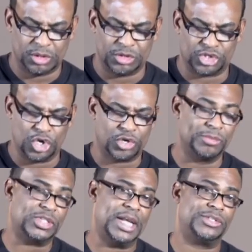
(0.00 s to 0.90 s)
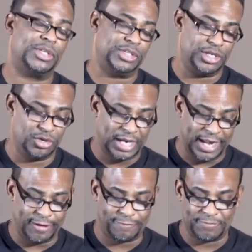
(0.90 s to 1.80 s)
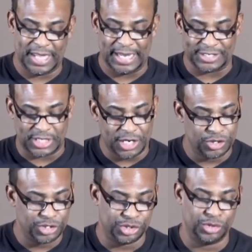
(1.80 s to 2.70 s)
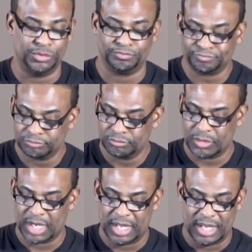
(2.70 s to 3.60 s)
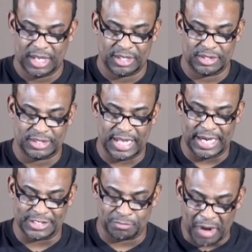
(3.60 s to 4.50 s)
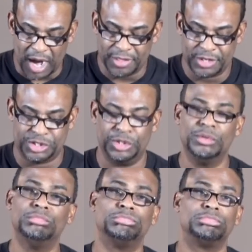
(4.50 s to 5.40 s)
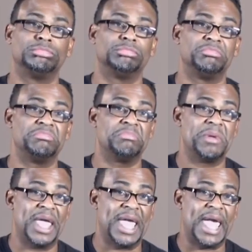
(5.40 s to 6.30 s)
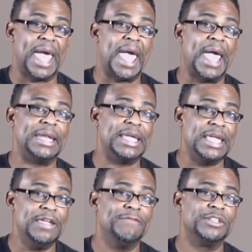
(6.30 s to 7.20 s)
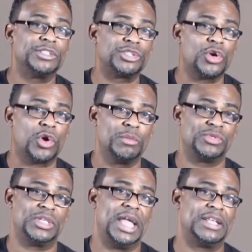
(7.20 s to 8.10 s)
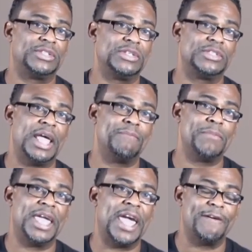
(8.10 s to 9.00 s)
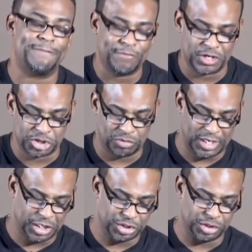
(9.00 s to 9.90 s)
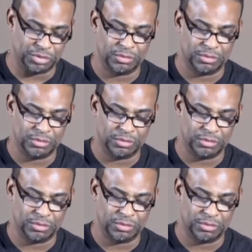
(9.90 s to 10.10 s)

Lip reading: The circumstances in your life that has hindered you, that has bothered you, and even circumstances that may have frustrated you.